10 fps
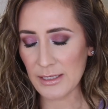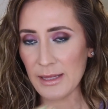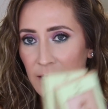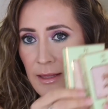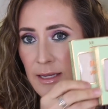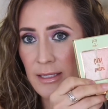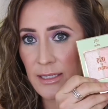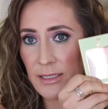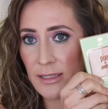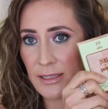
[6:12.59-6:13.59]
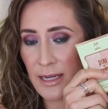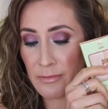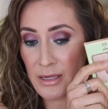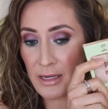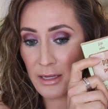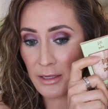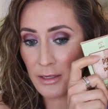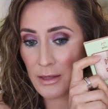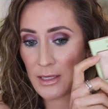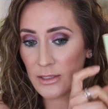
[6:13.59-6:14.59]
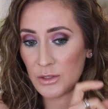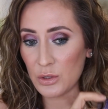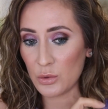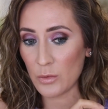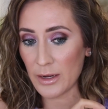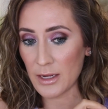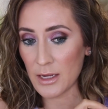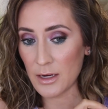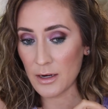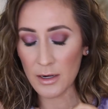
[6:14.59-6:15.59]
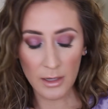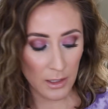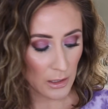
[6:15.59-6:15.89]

And then they did send me these two right here.